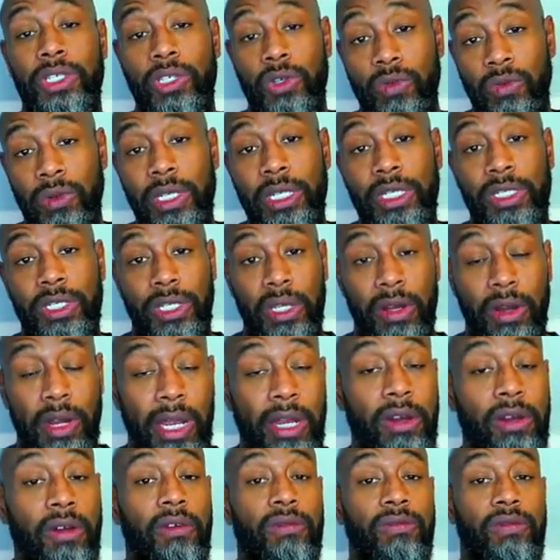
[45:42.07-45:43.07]
to release their
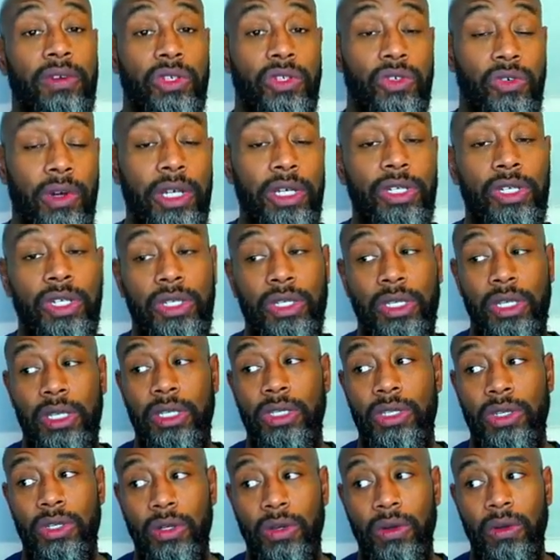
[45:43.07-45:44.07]
anger and frustrations
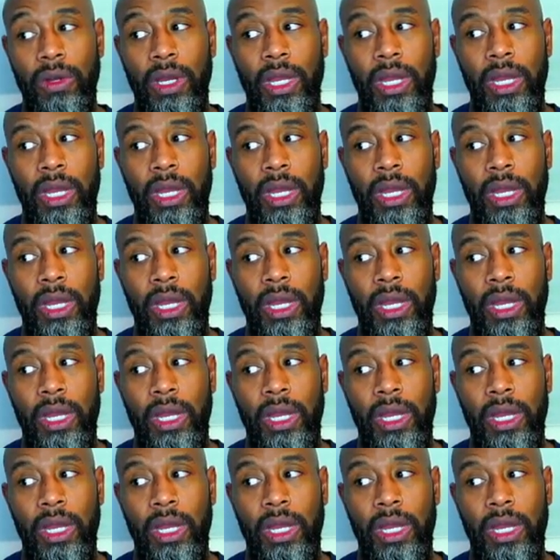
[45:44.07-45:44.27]
into,